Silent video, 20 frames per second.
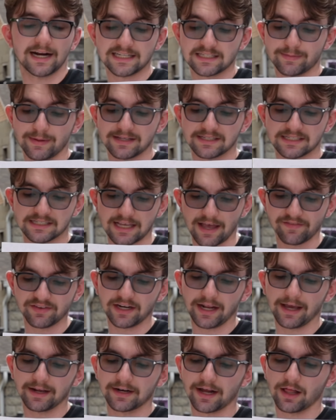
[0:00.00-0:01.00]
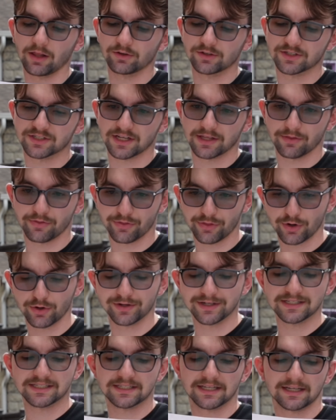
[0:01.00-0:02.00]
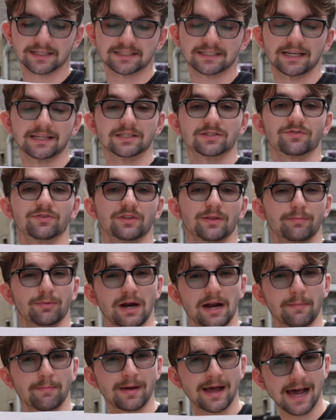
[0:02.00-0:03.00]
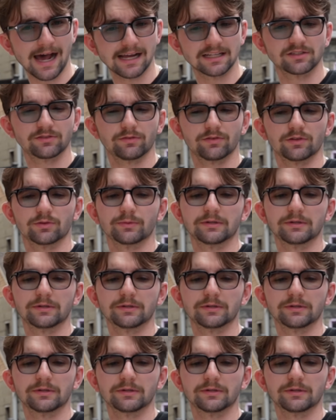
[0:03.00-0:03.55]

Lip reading: I spent $78.36 for the brake pads for the